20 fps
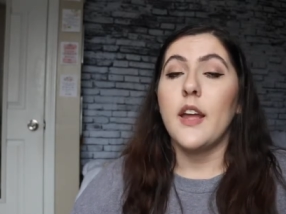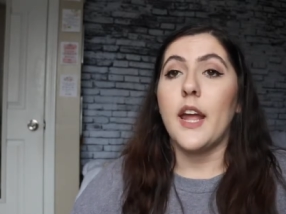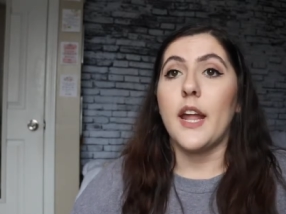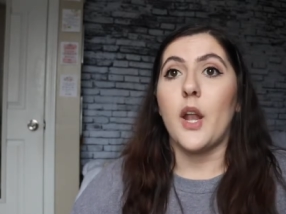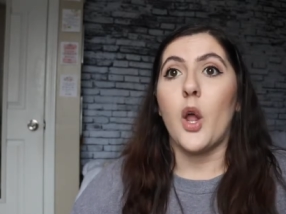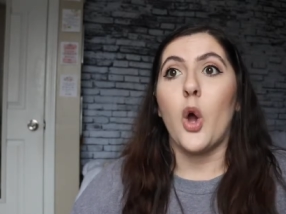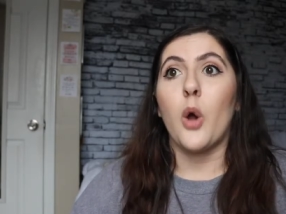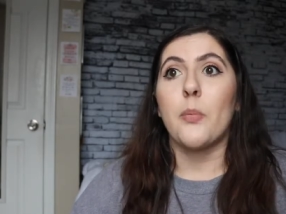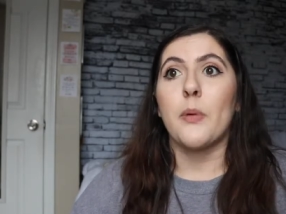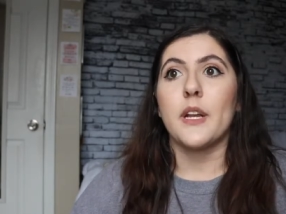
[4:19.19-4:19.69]

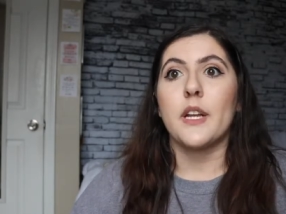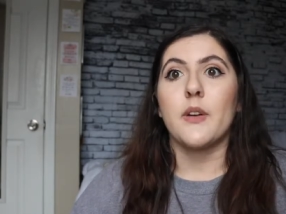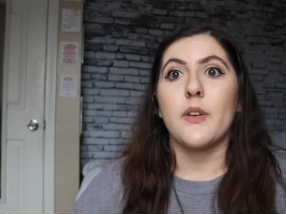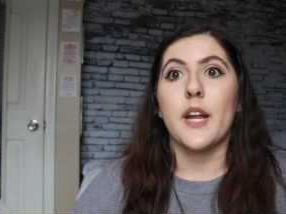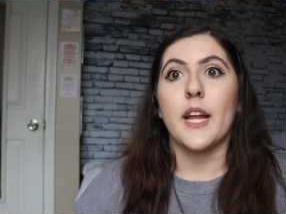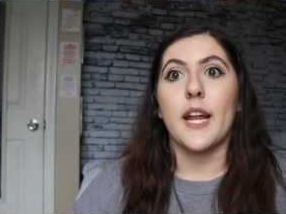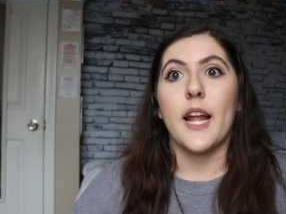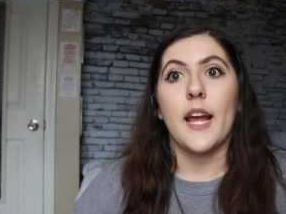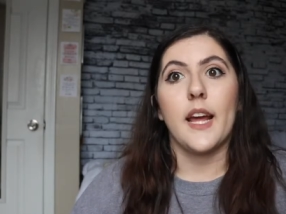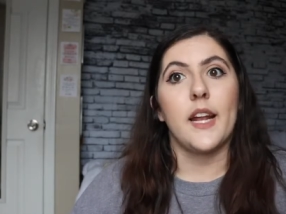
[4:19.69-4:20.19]
and hope I don't
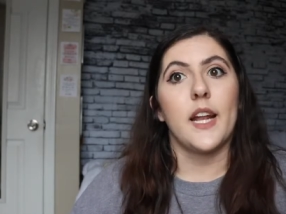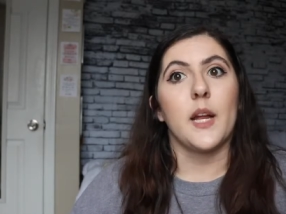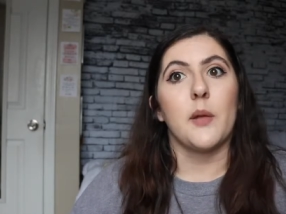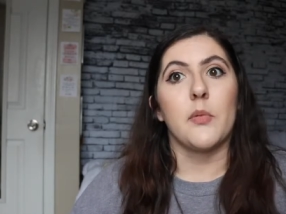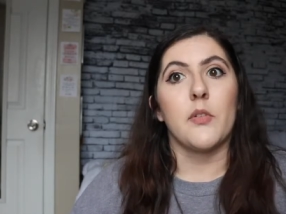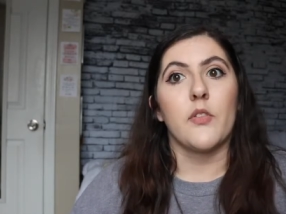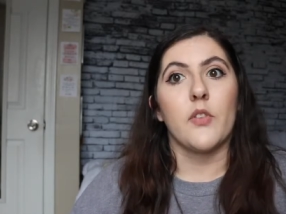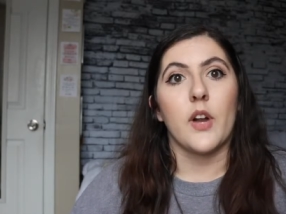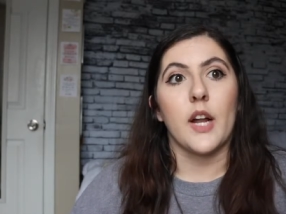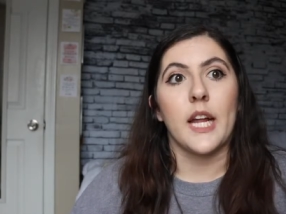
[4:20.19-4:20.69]
get a headache
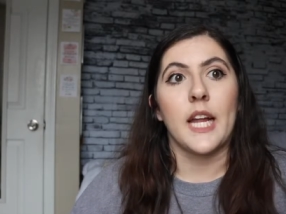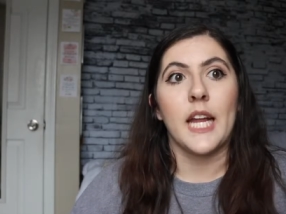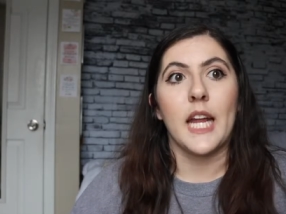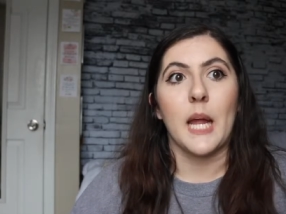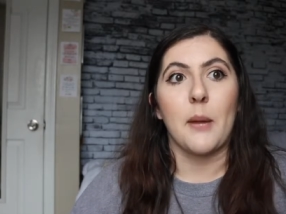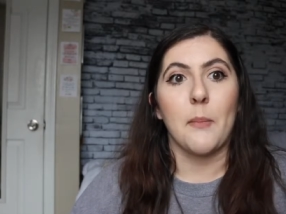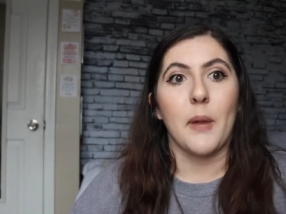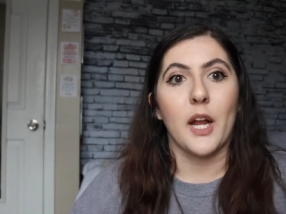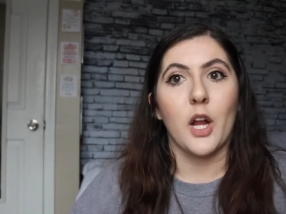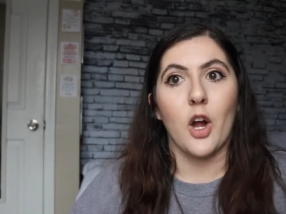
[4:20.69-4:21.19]
before I can
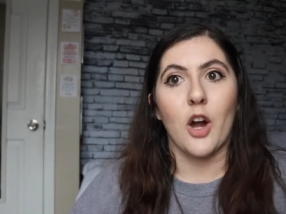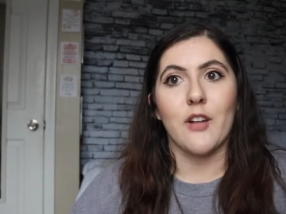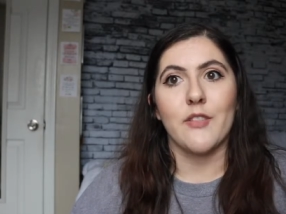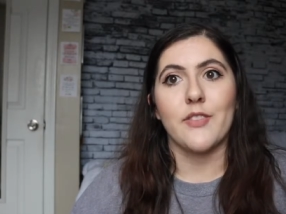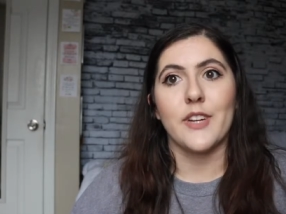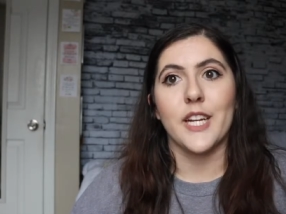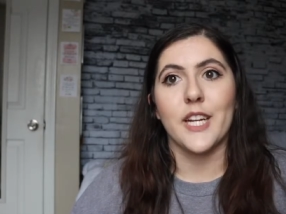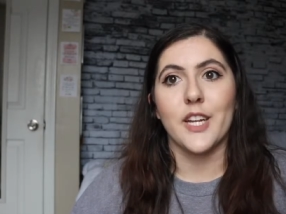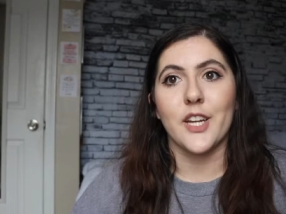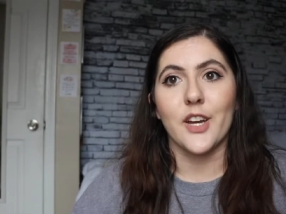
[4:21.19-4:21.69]
get my
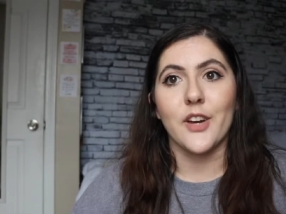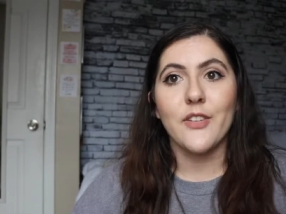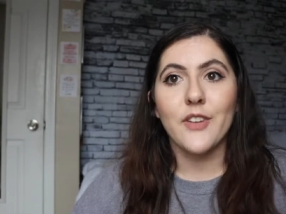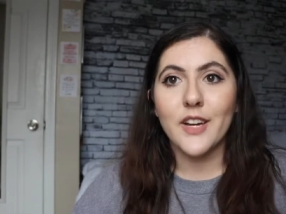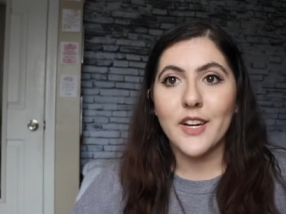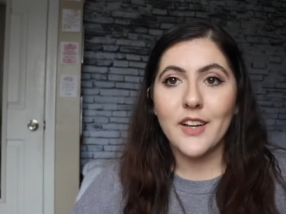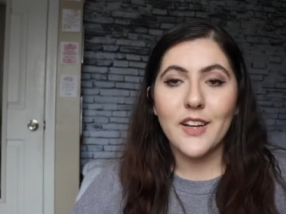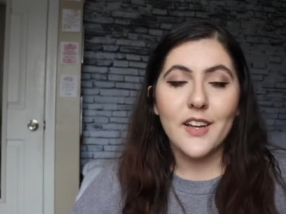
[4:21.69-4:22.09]
coffee, you know?